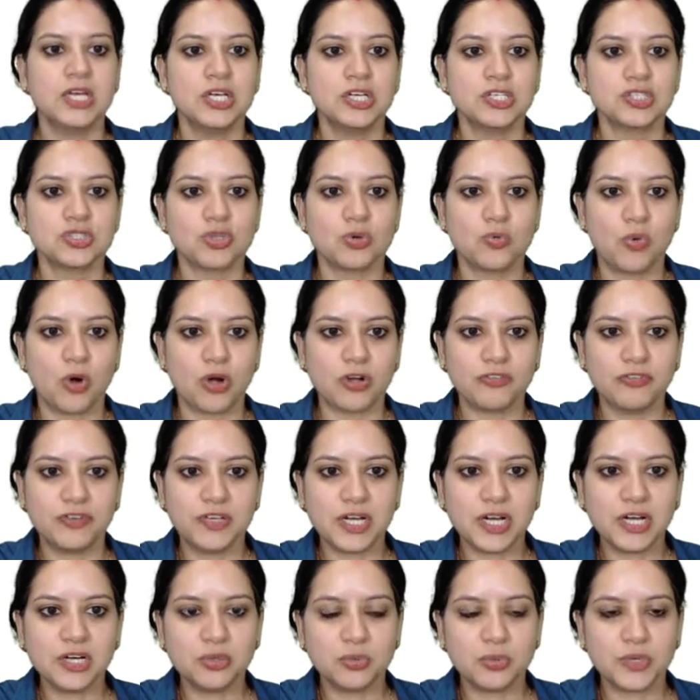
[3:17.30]
So what we
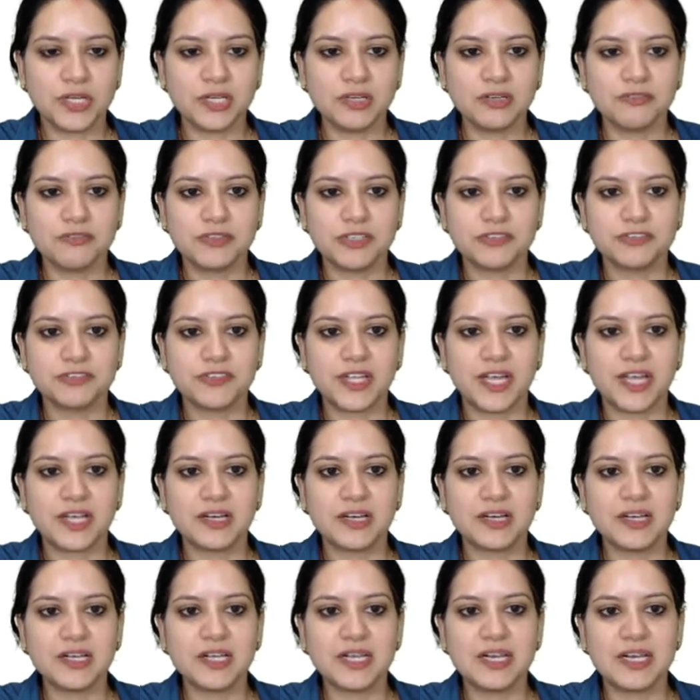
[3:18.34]
are doing, we have
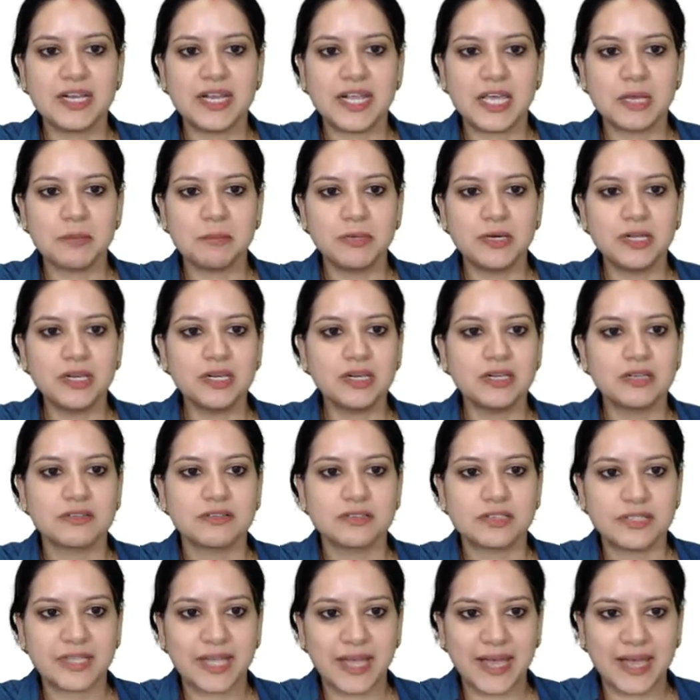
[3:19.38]
taken a label
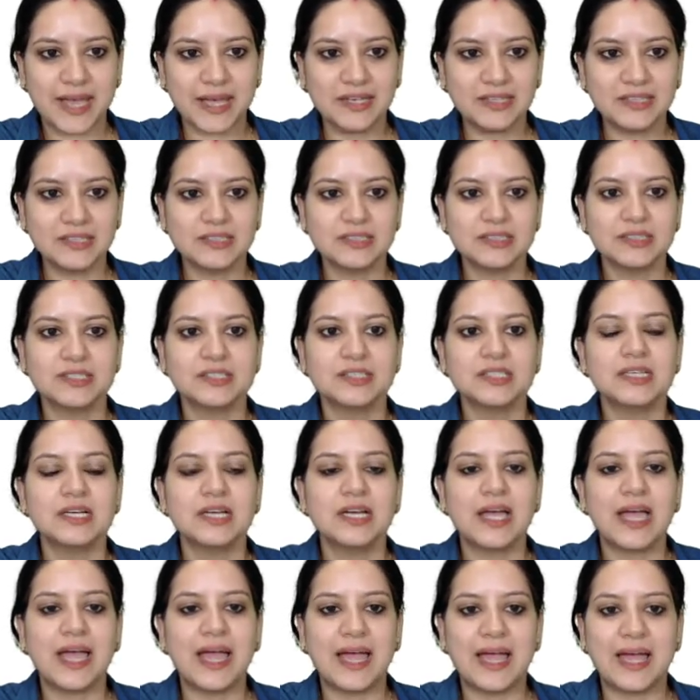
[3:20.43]
tag
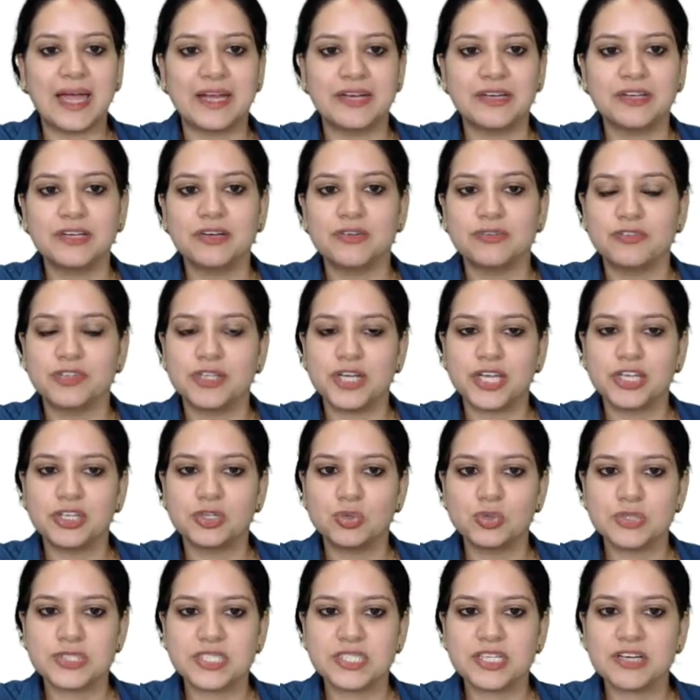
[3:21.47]
and we are
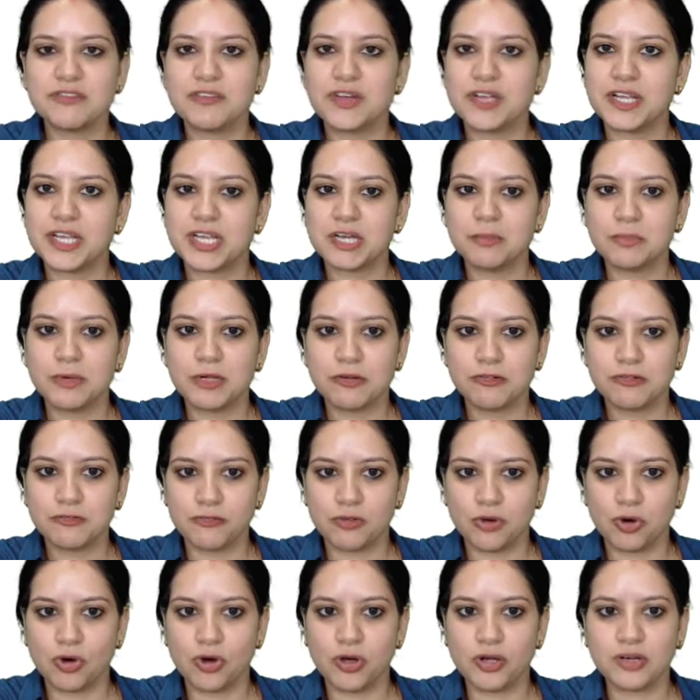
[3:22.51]
using a variable
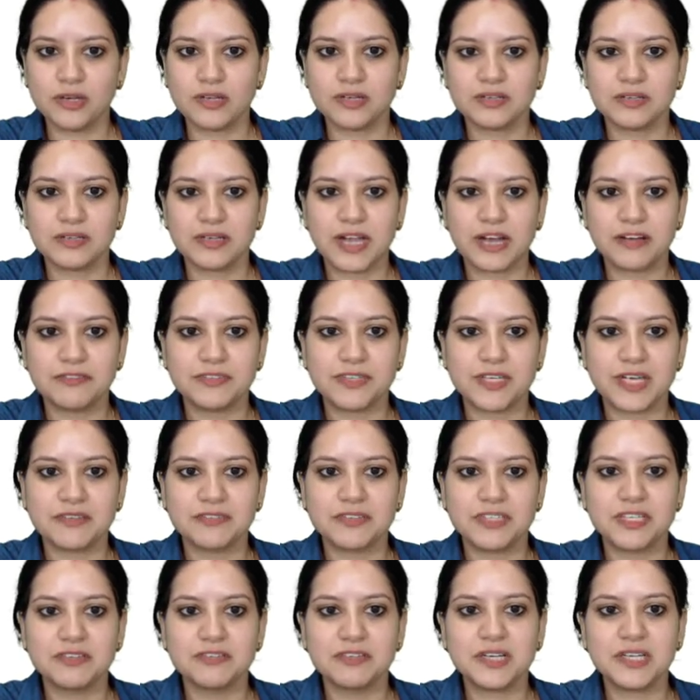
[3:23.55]
for, and we
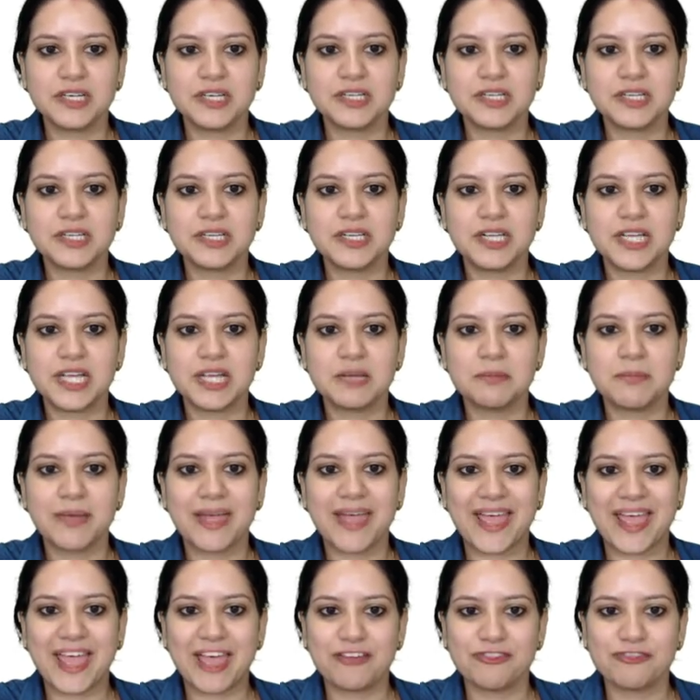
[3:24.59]
have given it a name
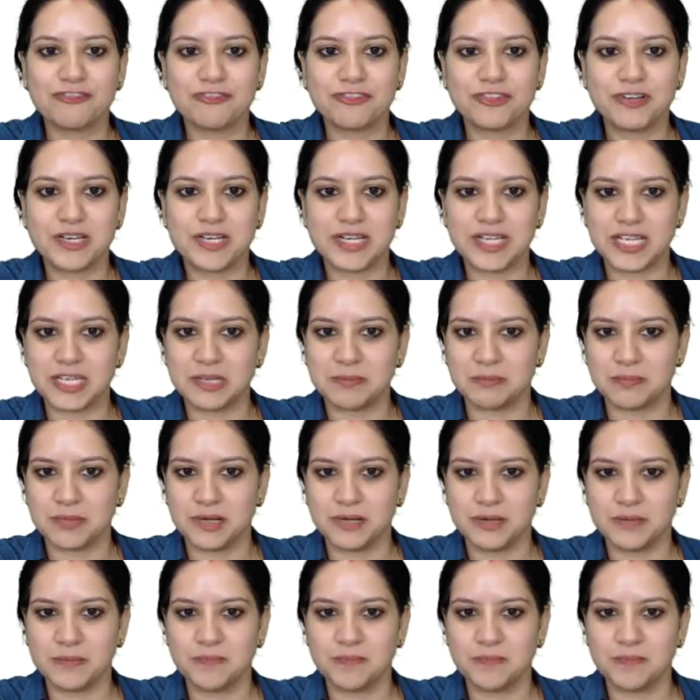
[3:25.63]
fname.